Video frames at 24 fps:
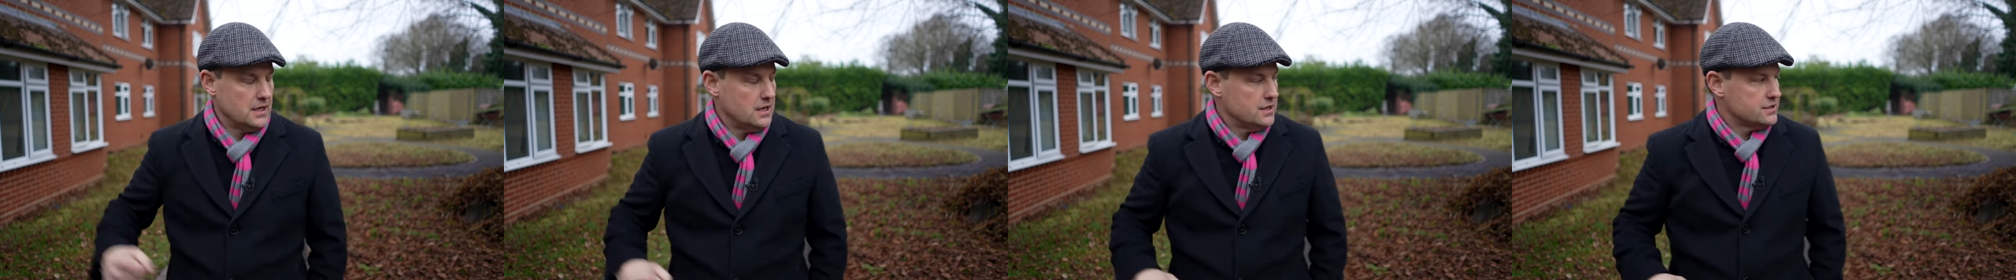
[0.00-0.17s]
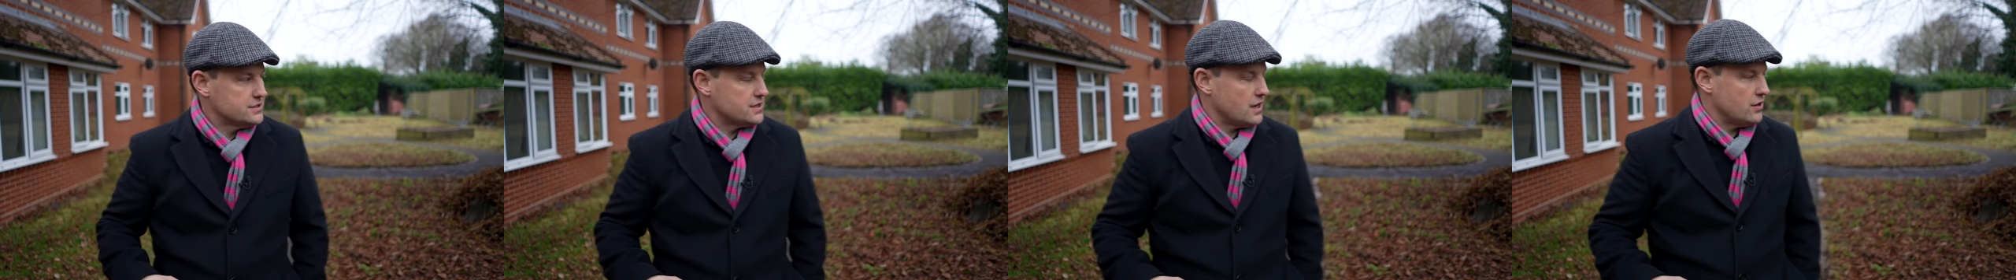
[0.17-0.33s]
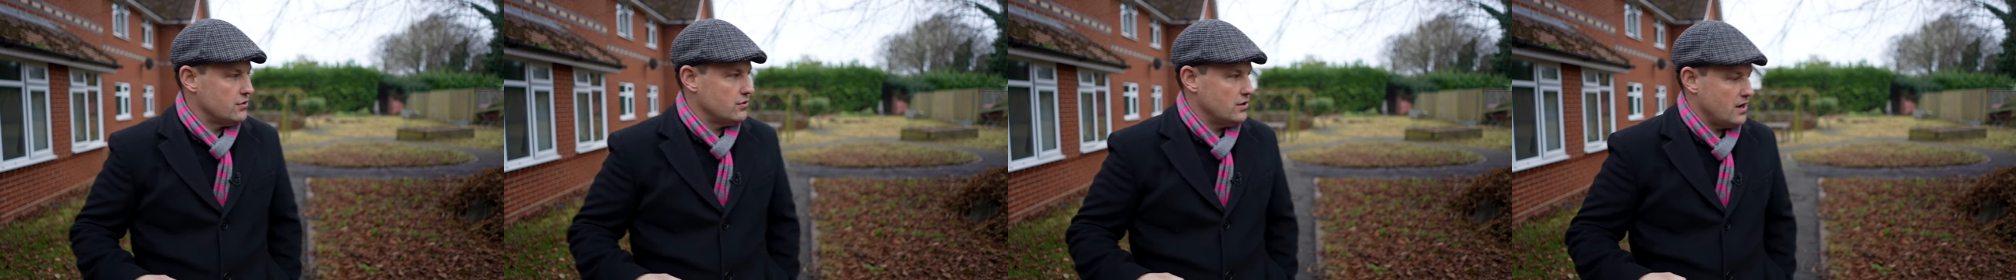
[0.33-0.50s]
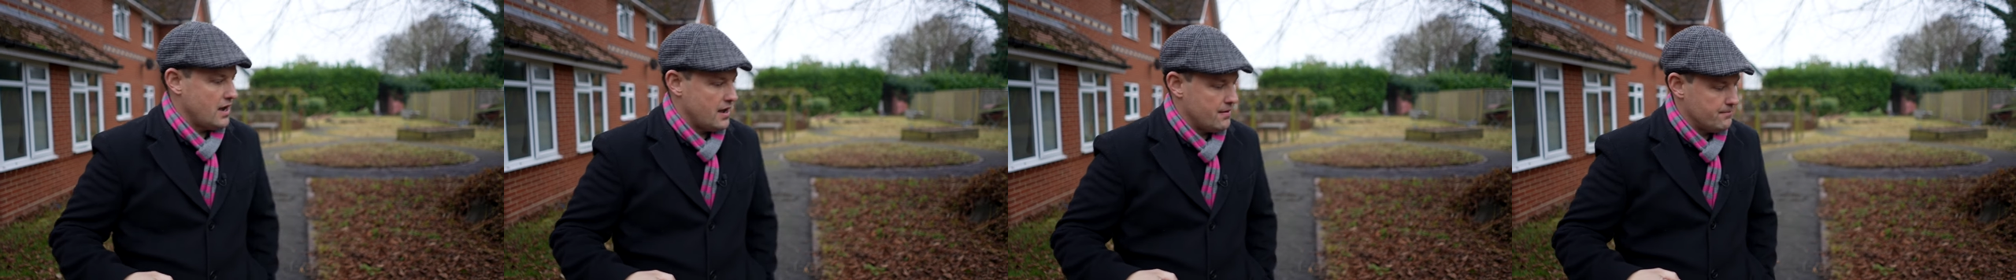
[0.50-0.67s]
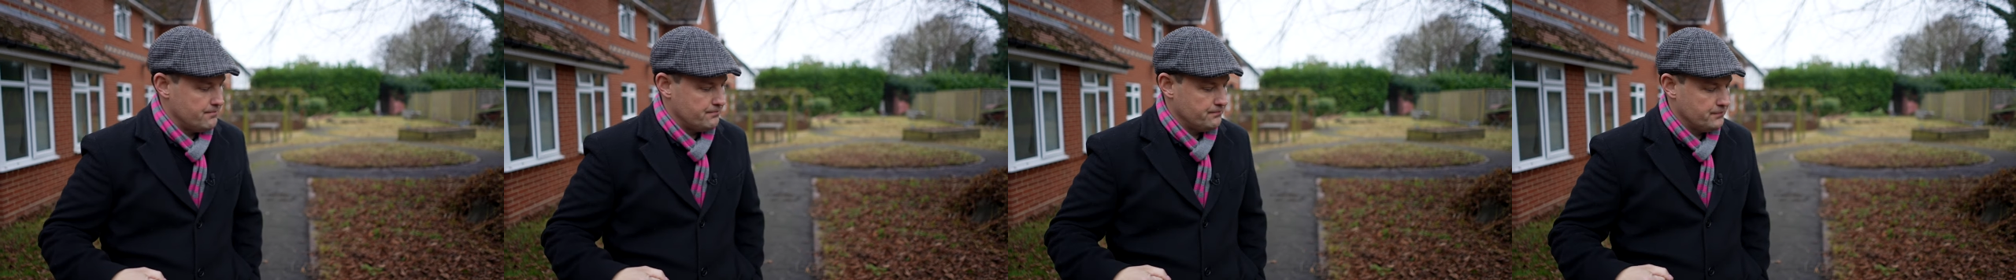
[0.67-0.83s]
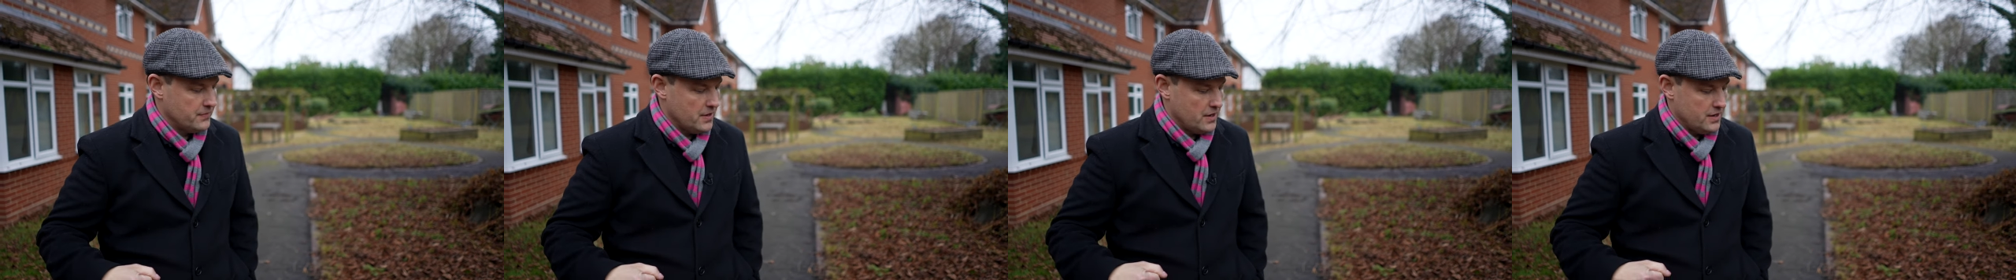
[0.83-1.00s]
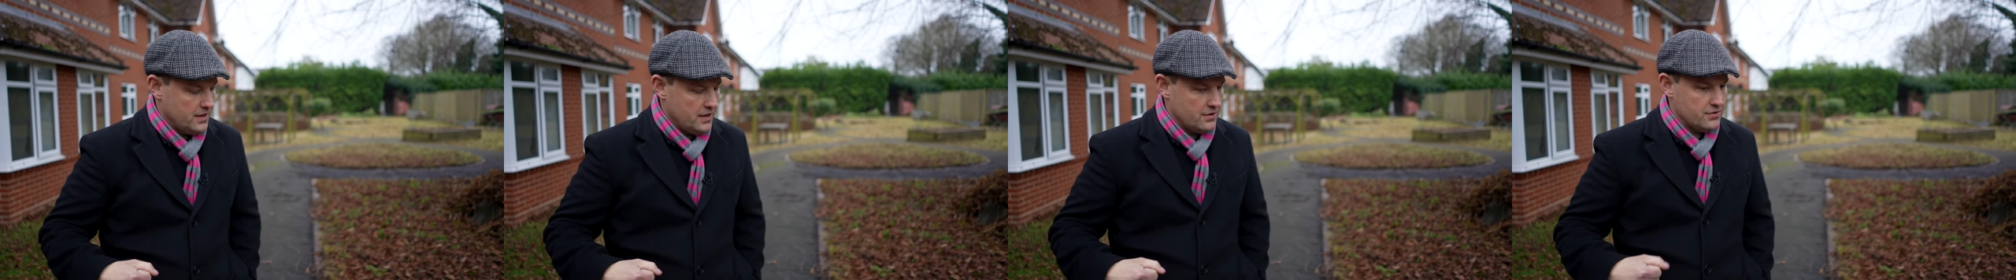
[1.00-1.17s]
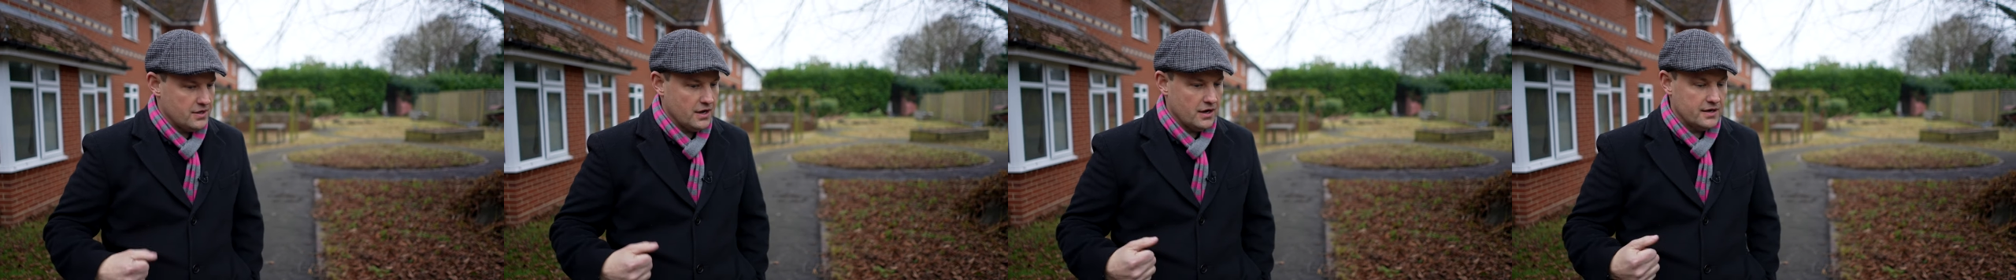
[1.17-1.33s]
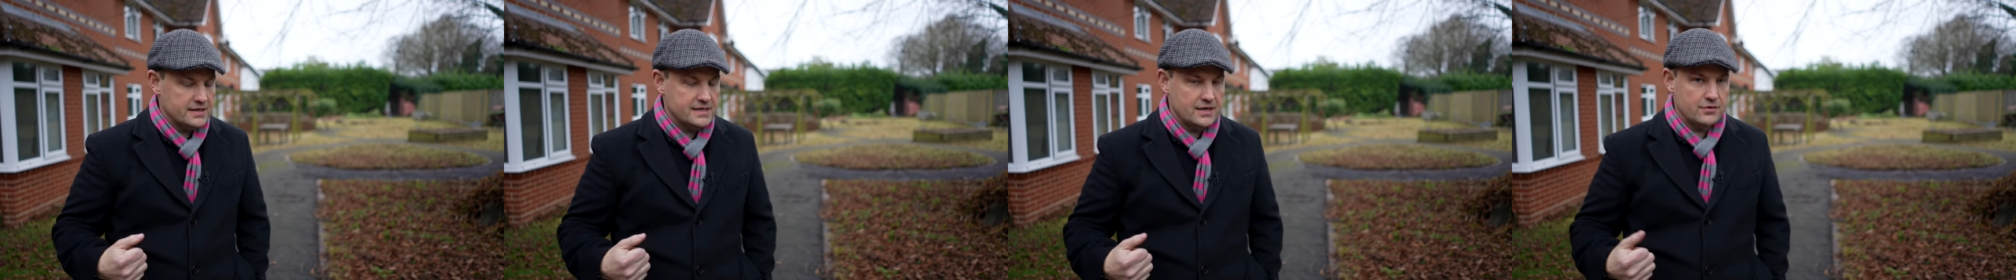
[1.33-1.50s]
So
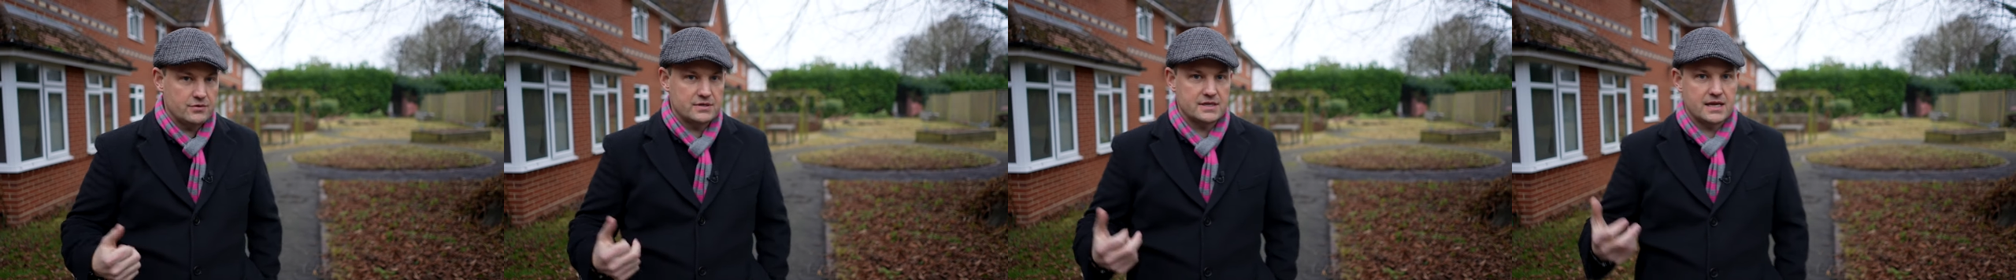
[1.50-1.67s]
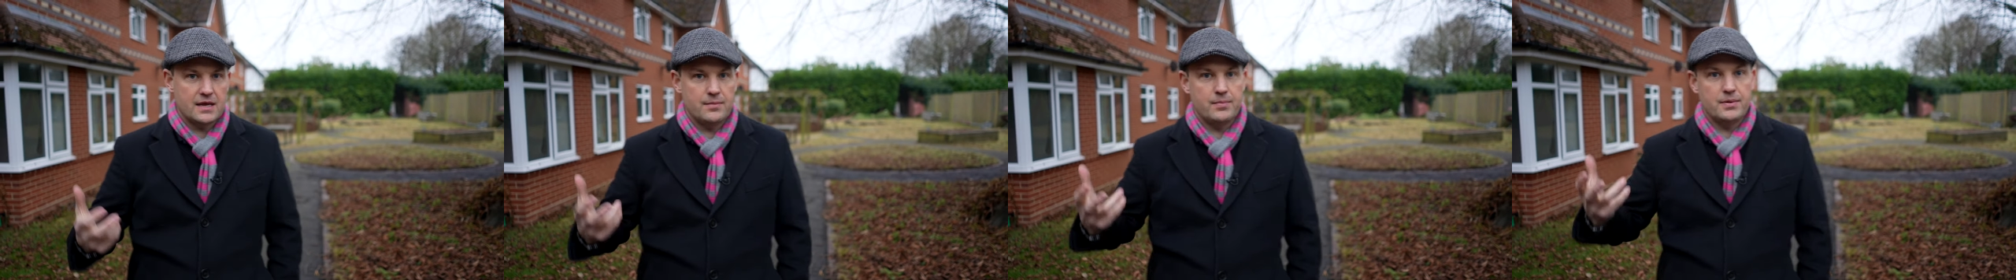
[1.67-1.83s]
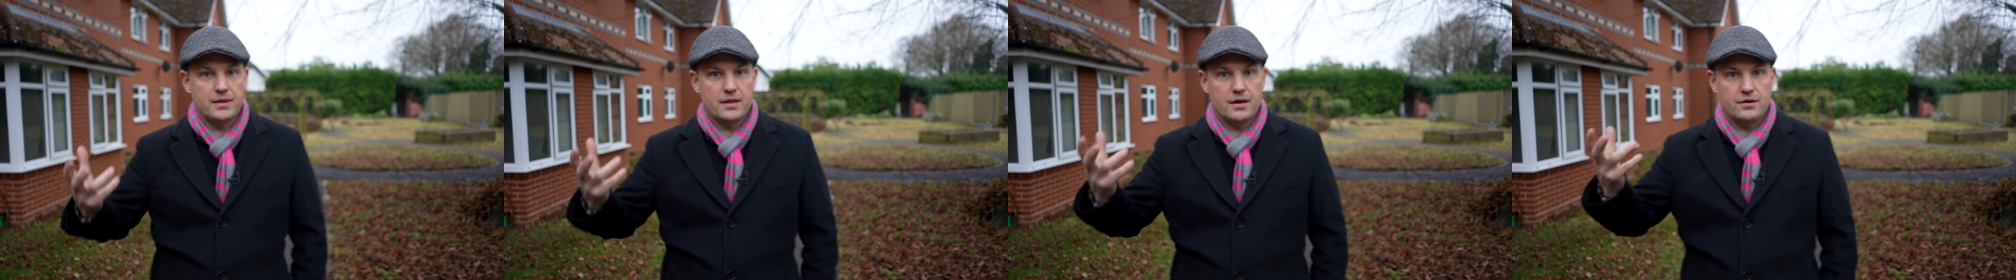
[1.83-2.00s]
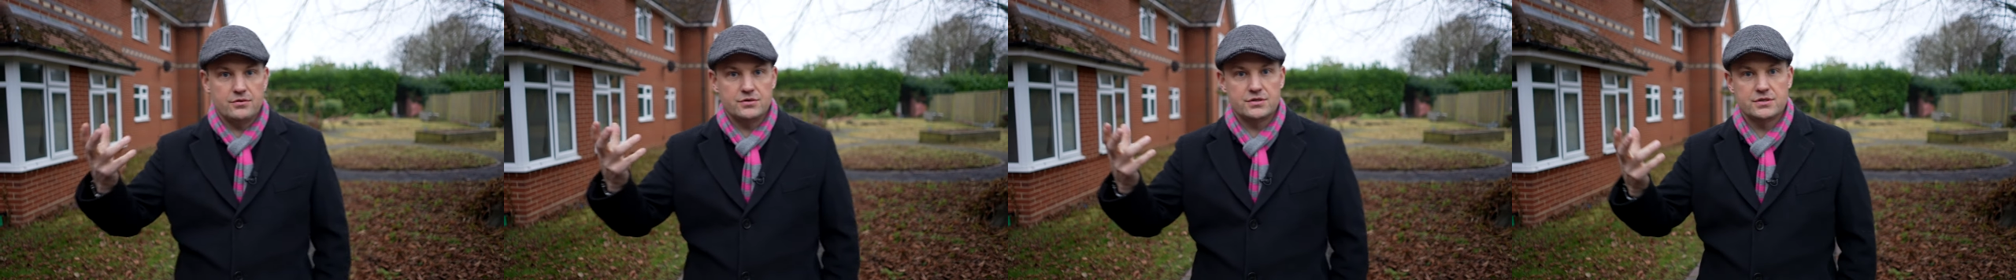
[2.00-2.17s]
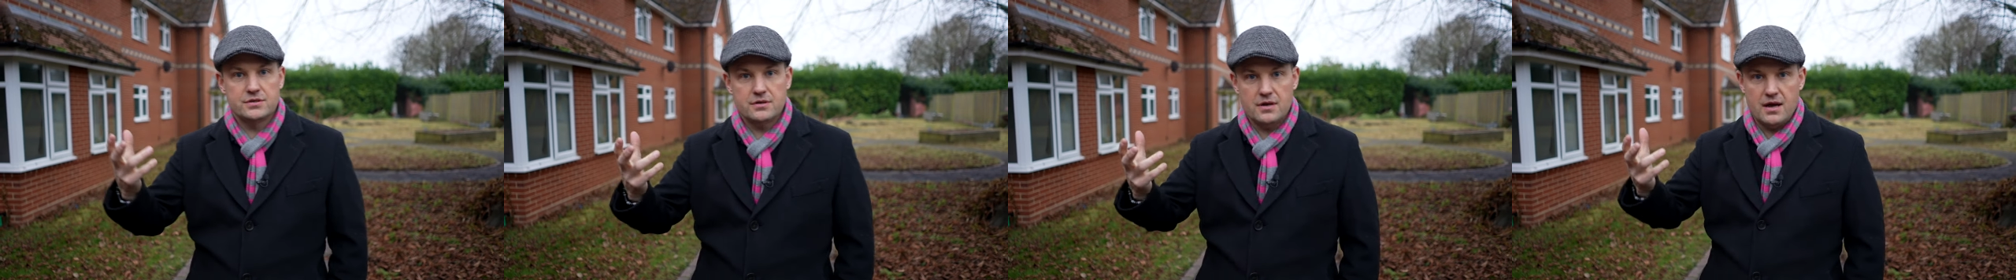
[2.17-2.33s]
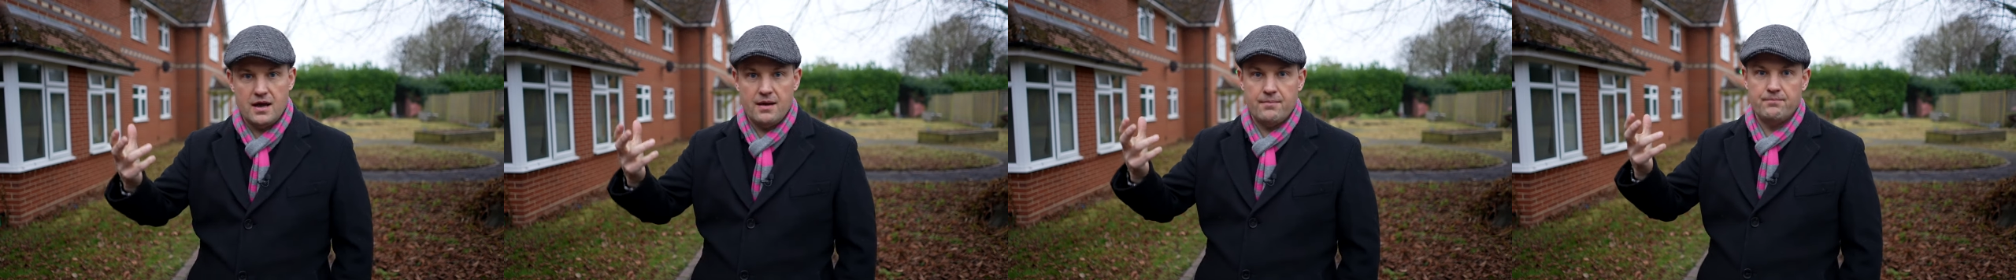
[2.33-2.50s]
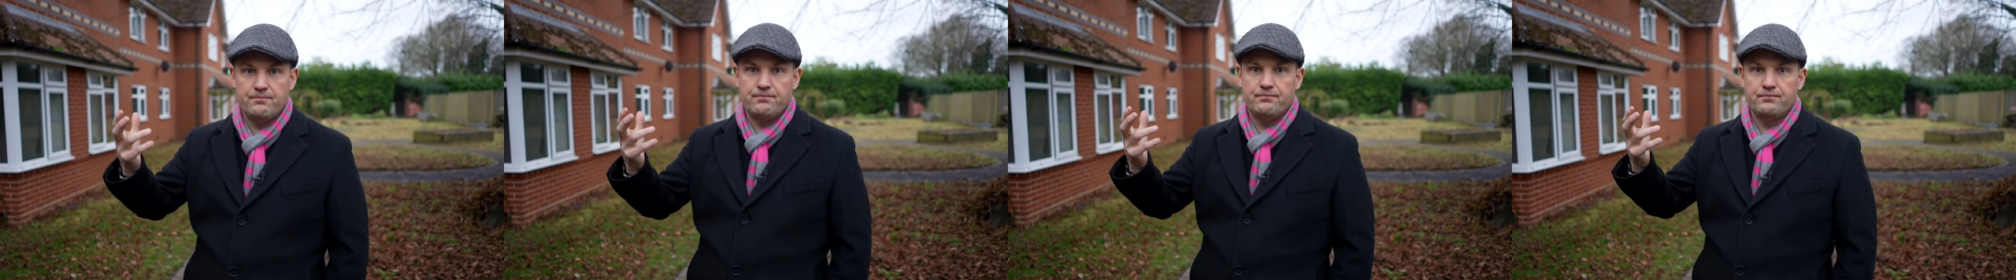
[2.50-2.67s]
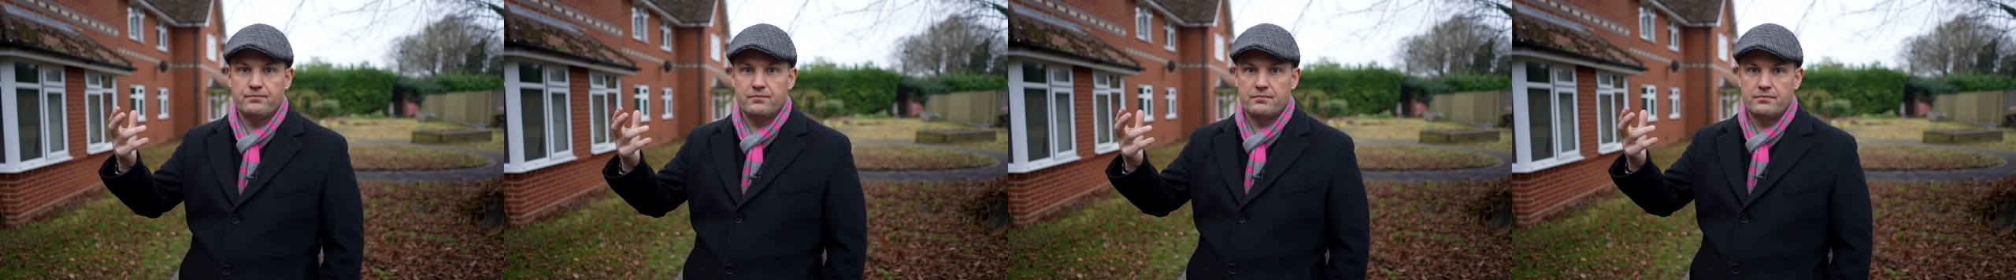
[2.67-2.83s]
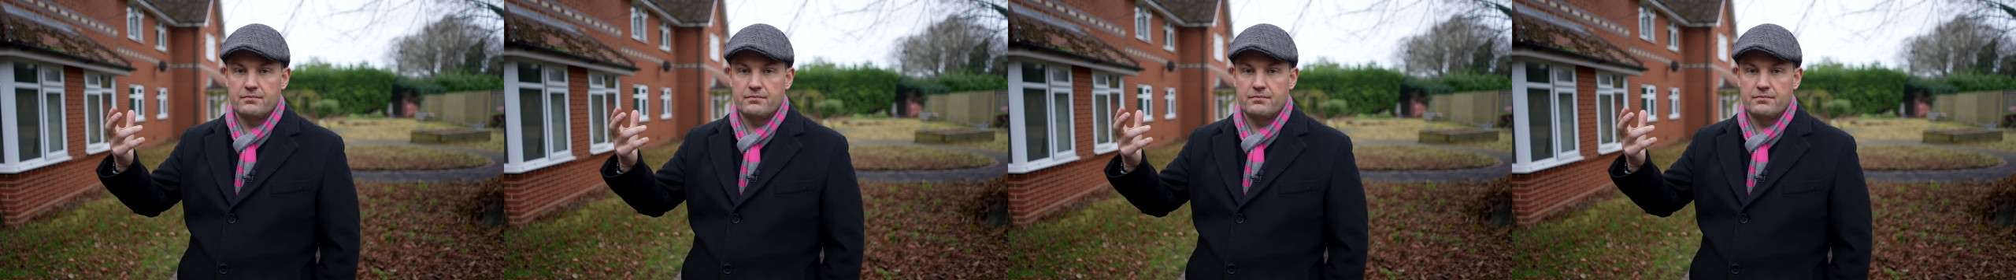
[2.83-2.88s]
the idea is keeping those, anyway,